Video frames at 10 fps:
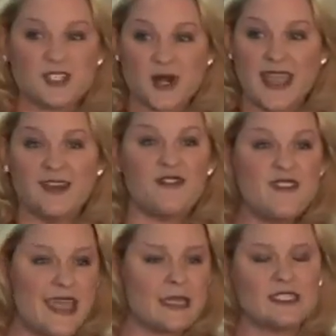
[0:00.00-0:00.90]
train of
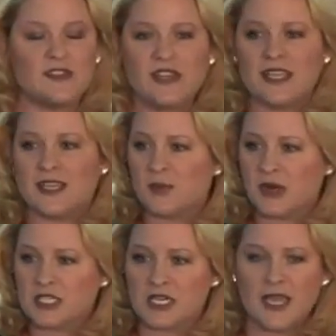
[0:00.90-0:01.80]
negativity and
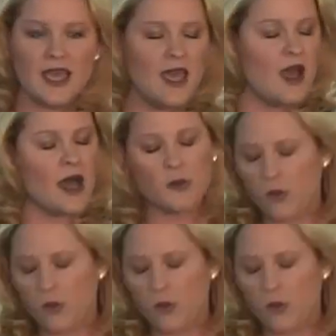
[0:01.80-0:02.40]
depression. I